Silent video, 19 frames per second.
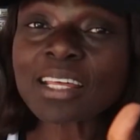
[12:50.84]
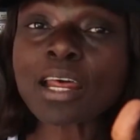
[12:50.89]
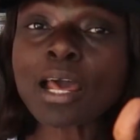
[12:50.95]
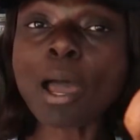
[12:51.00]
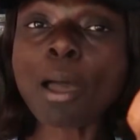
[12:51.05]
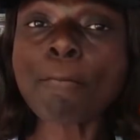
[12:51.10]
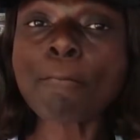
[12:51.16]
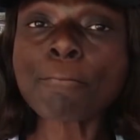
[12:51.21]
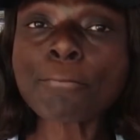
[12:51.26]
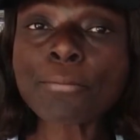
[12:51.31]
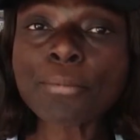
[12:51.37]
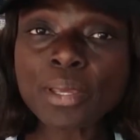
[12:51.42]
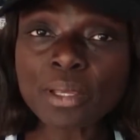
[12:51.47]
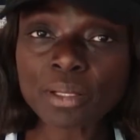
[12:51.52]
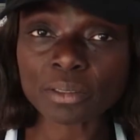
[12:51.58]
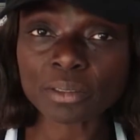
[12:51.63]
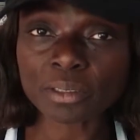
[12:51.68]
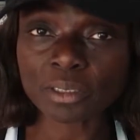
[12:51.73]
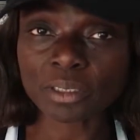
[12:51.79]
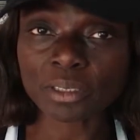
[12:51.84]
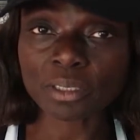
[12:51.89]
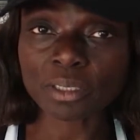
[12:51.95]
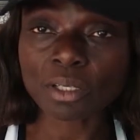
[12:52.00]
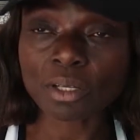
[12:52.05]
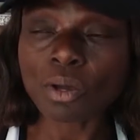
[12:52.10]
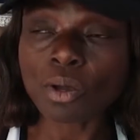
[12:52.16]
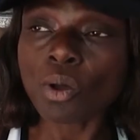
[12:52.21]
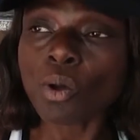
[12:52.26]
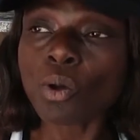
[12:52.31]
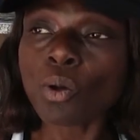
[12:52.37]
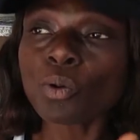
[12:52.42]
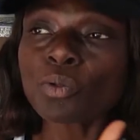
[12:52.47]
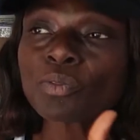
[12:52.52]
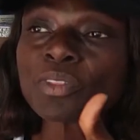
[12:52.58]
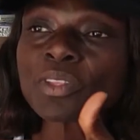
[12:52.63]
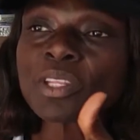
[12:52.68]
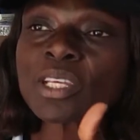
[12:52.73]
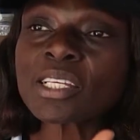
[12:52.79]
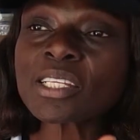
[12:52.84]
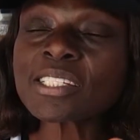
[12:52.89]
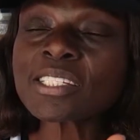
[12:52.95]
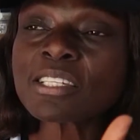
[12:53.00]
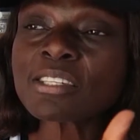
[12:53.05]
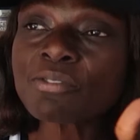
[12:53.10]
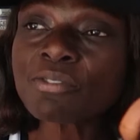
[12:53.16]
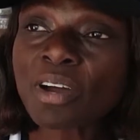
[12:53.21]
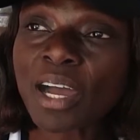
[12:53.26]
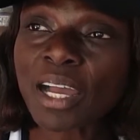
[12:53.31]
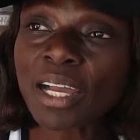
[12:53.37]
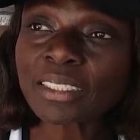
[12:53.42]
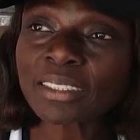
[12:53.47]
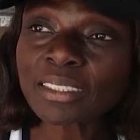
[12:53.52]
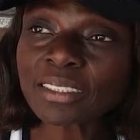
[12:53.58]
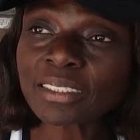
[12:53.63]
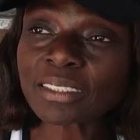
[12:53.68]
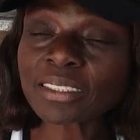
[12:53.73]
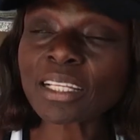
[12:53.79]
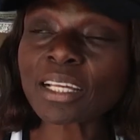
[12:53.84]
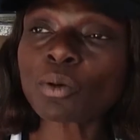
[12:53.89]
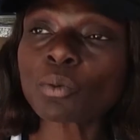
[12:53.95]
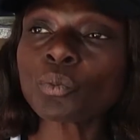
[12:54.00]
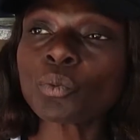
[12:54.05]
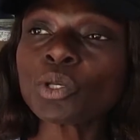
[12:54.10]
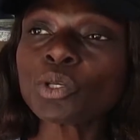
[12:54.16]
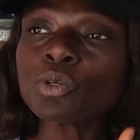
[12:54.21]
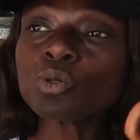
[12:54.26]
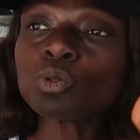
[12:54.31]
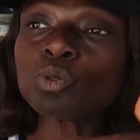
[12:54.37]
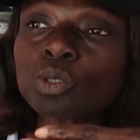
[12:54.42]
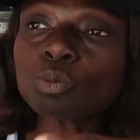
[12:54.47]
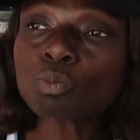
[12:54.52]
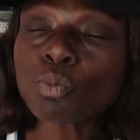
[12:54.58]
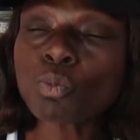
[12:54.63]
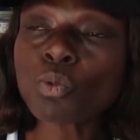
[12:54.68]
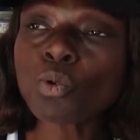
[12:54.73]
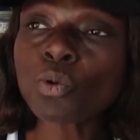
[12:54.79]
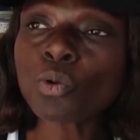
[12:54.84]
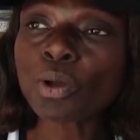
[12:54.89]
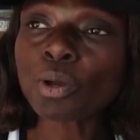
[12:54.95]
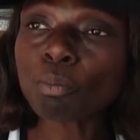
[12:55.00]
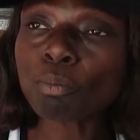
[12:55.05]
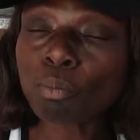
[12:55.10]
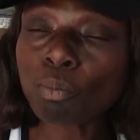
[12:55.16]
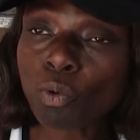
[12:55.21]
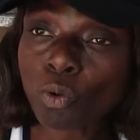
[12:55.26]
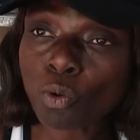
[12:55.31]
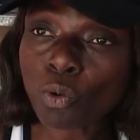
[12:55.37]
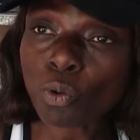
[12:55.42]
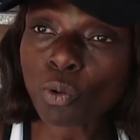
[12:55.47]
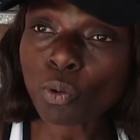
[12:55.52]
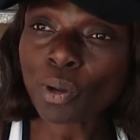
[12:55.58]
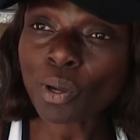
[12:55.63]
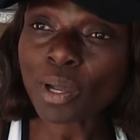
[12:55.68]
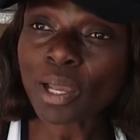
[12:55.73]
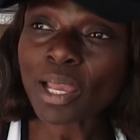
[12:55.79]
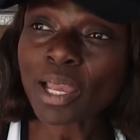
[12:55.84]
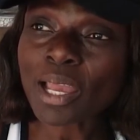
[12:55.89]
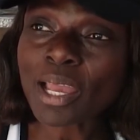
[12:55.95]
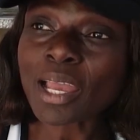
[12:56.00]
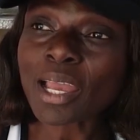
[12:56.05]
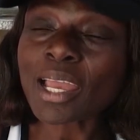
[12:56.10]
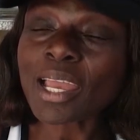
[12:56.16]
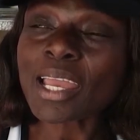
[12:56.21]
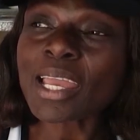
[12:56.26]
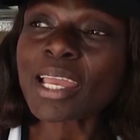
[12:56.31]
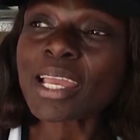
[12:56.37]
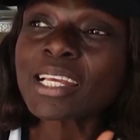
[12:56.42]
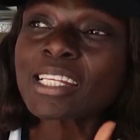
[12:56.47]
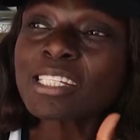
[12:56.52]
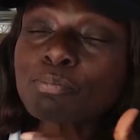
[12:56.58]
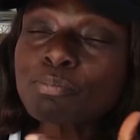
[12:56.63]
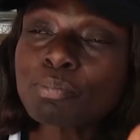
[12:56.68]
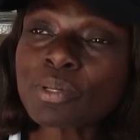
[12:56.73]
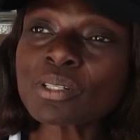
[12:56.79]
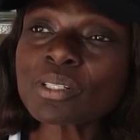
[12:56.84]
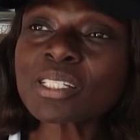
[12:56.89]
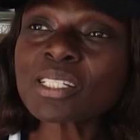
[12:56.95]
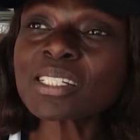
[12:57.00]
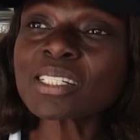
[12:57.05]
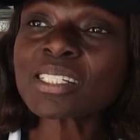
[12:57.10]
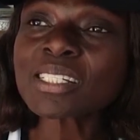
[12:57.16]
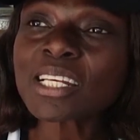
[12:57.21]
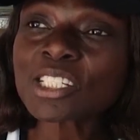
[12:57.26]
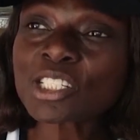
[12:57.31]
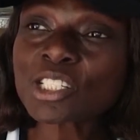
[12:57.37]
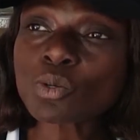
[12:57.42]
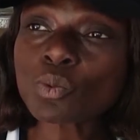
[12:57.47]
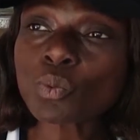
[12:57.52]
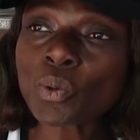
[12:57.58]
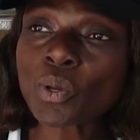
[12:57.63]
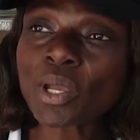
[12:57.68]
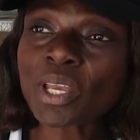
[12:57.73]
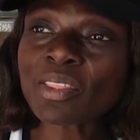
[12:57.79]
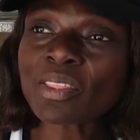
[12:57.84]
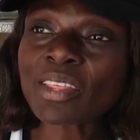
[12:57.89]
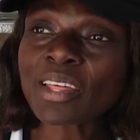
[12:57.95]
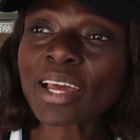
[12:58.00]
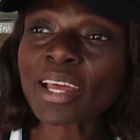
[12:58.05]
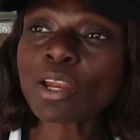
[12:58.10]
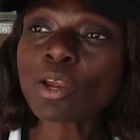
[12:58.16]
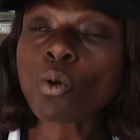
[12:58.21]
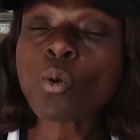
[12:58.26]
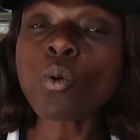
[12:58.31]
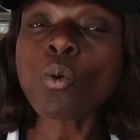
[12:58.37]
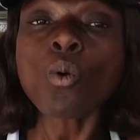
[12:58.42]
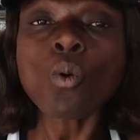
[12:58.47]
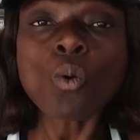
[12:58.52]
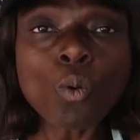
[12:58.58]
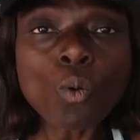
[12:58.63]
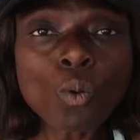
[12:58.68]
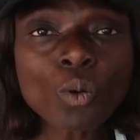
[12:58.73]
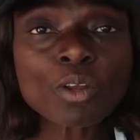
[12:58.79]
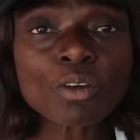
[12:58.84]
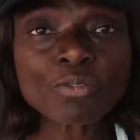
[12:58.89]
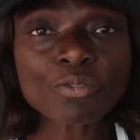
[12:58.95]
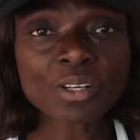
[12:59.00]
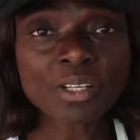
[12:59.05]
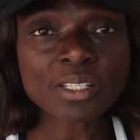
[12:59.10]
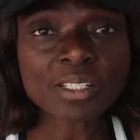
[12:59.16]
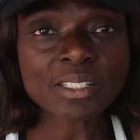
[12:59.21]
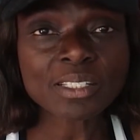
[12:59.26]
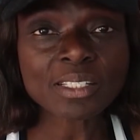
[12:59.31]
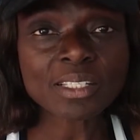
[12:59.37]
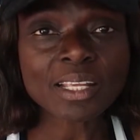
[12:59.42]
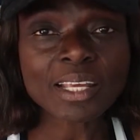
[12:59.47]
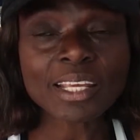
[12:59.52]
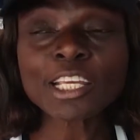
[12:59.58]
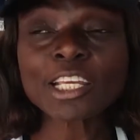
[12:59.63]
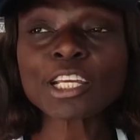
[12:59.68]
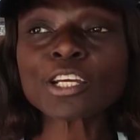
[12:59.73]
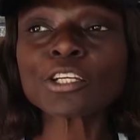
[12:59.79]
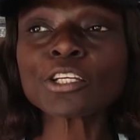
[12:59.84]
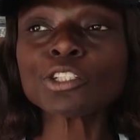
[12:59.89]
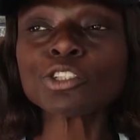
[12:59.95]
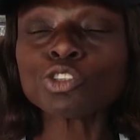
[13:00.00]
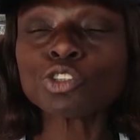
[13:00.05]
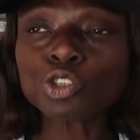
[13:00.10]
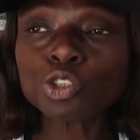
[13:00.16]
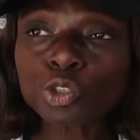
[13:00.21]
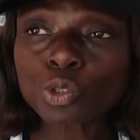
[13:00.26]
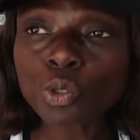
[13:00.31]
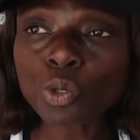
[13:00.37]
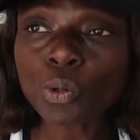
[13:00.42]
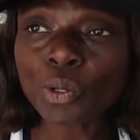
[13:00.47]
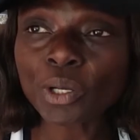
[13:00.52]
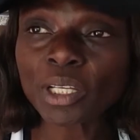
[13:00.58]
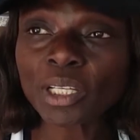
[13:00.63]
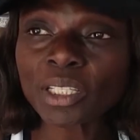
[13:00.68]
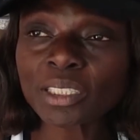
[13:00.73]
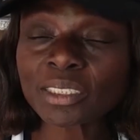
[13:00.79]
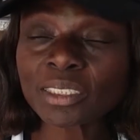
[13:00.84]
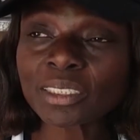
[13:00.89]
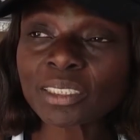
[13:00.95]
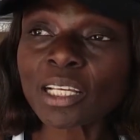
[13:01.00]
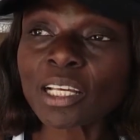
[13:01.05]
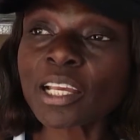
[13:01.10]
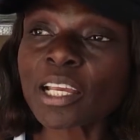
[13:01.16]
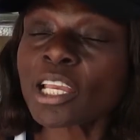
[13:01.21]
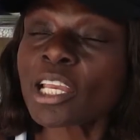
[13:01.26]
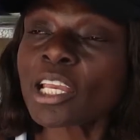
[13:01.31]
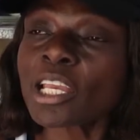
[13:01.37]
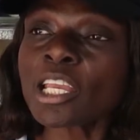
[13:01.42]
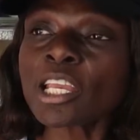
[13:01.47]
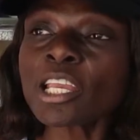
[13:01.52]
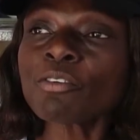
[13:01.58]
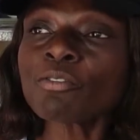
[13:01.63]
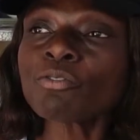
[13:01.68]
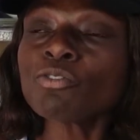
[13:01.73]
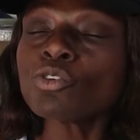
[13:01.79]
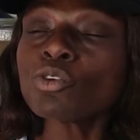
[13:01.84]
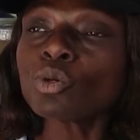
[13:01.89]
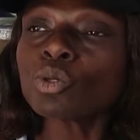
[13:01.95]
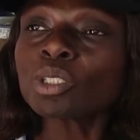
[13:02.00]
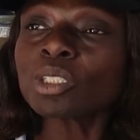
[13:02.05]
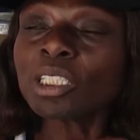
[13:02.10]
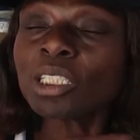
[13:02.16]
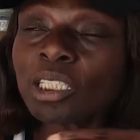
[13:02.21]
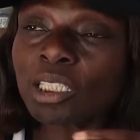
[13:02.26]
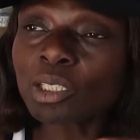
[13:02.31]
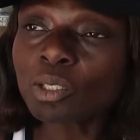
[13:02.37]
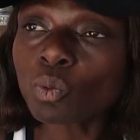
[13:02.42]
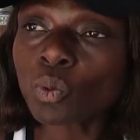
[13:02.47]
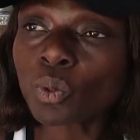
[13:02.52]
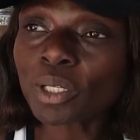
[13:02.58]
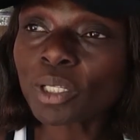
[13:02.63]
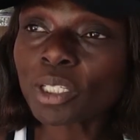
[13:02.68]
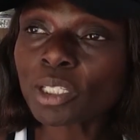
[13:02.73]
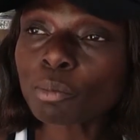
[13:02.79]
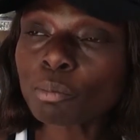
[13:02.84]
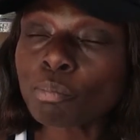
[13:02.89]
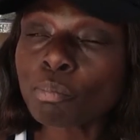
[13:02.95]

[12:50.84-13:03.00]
that are built on these devices that we use more and more is built in such a way that all of us can enjoy it, if not equally,